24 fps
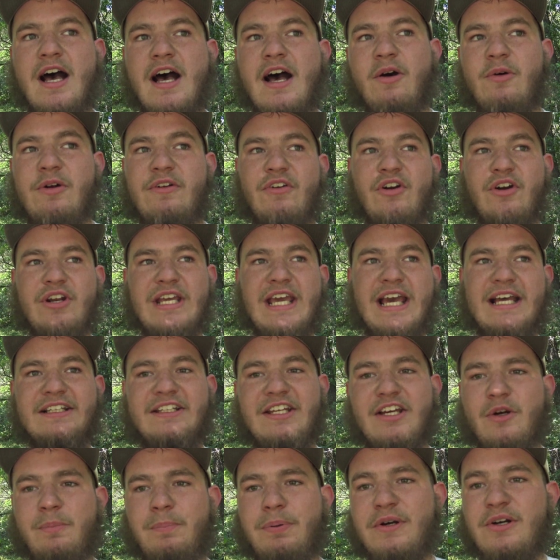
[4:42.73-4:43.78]
we've already got
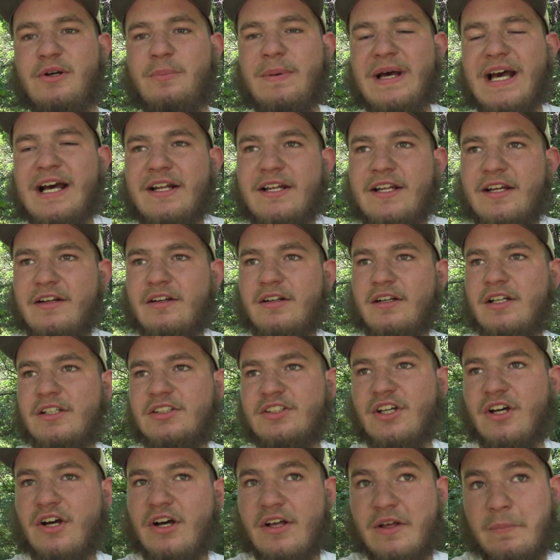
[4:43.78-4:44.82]
deer poop out here,
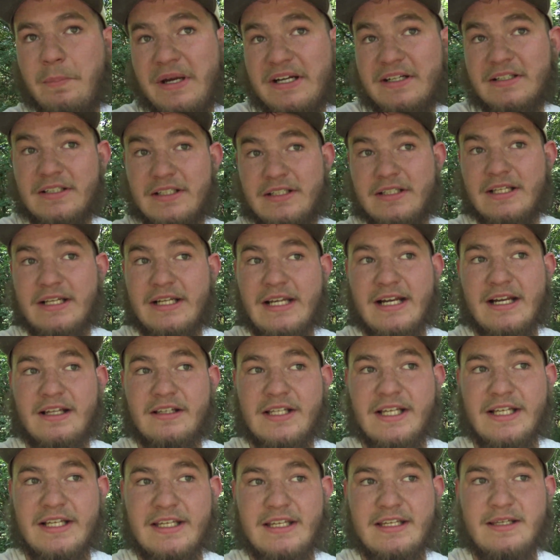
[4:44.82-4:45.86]
so apparently they kind of
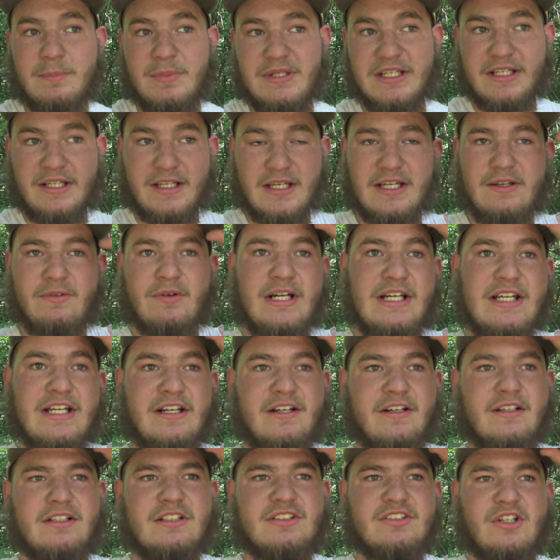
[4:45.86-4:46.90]
like it being cut right here.
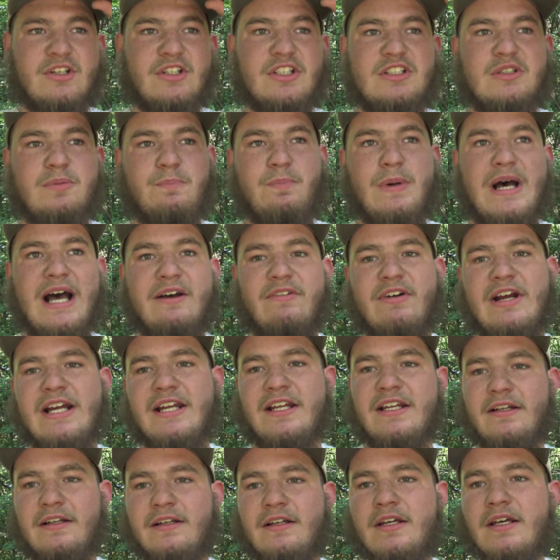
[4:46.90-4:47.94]
It's the only spot
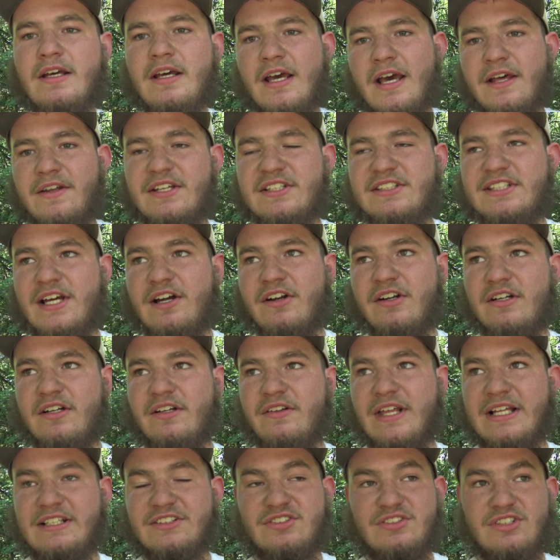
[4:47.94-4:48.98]
right in this area
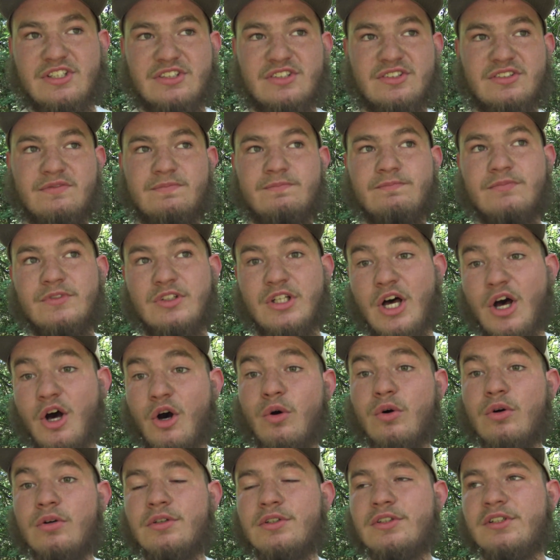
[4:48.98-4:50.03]
that's just
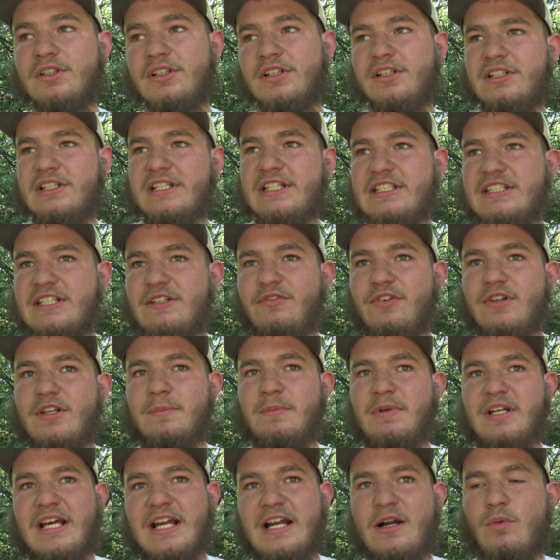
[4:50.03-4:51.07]
low, easy for them
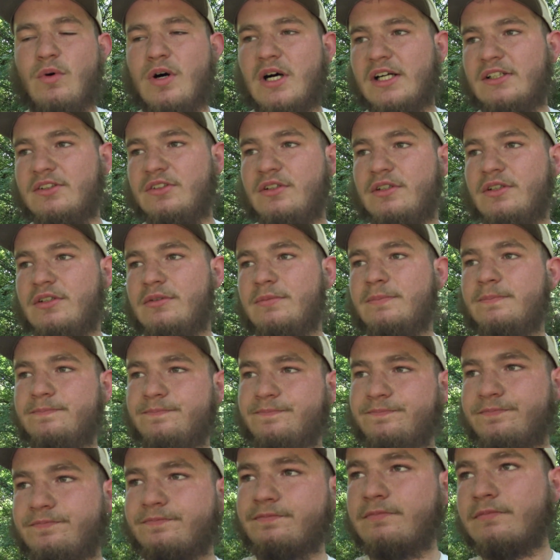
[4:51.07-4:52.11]
to kind of walk through.
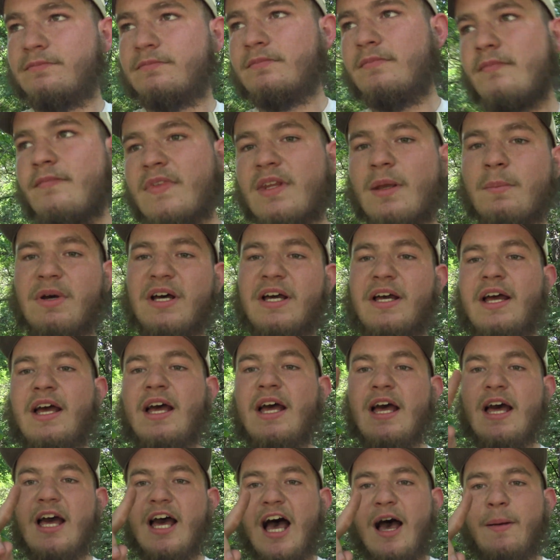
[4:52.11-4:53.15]
But
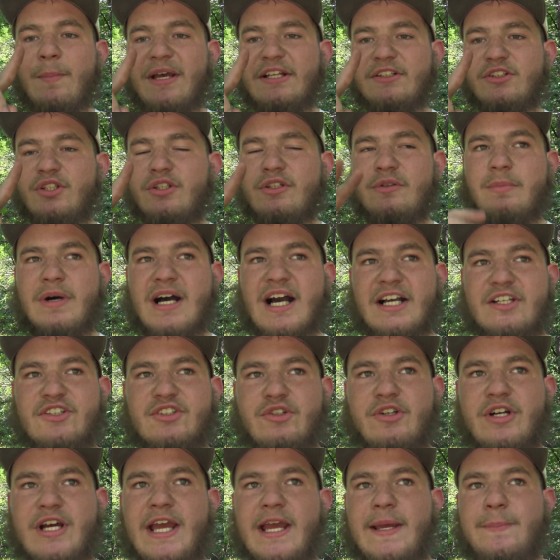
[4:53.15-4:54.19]
I made 2 mock
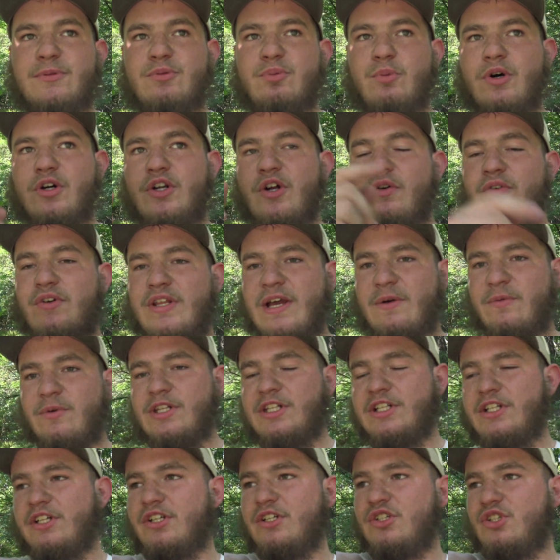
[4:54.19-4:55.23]
scrapes, one over that
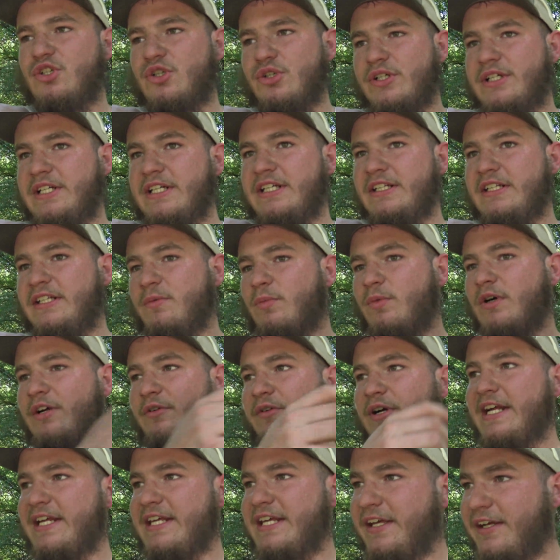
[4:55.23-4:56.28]
really good tree, then one
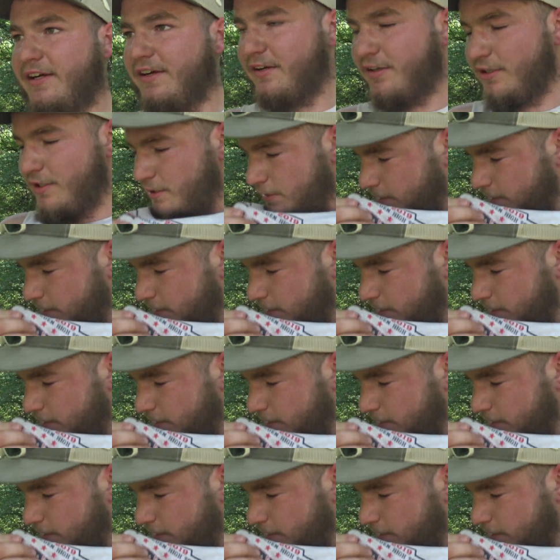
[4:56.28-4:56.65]
right here.